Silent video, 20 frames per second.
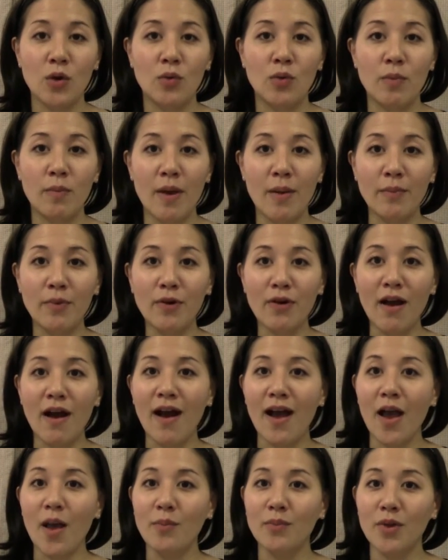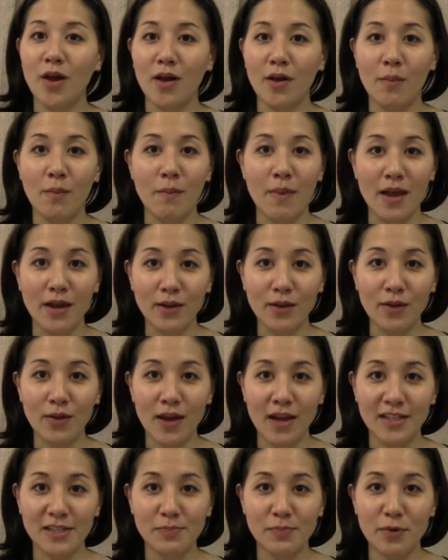Remember, I am not a medical
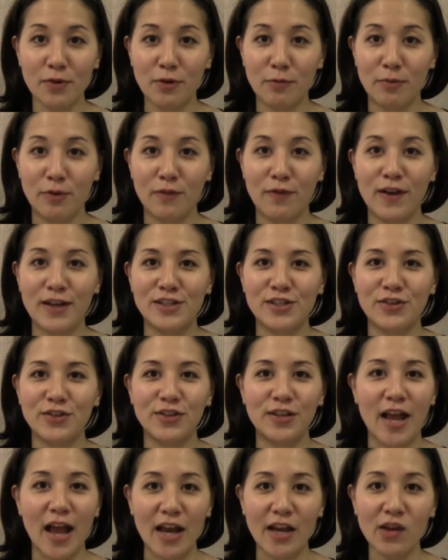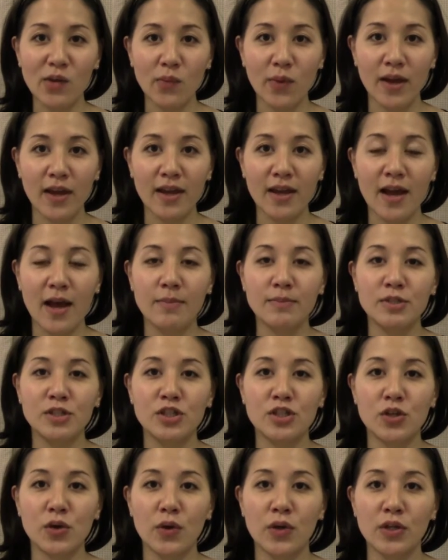expert or professional in any way. I'm
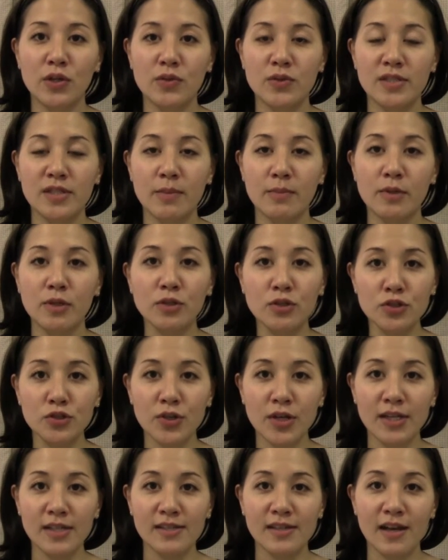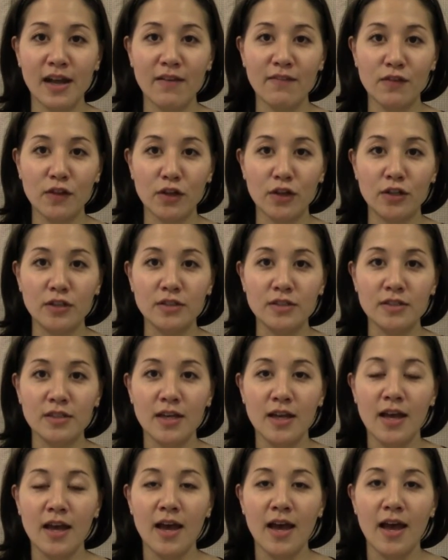just showing you some little tricks that I've learned,
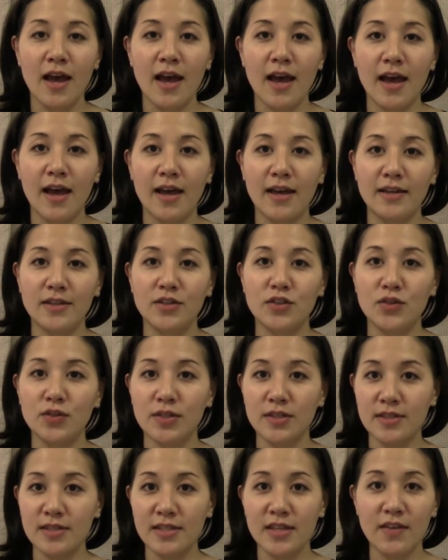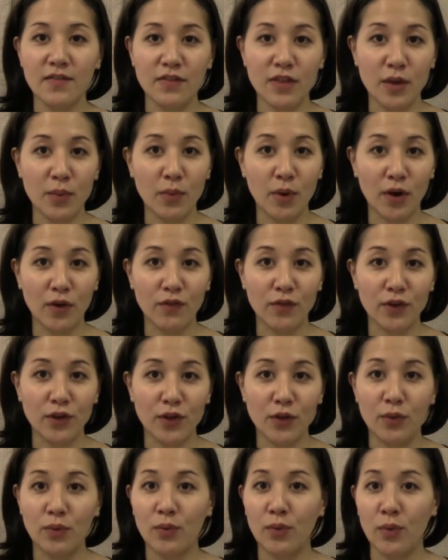and you can see if they work for
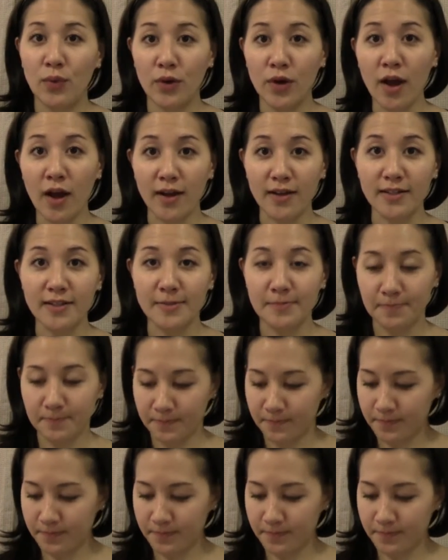you or not.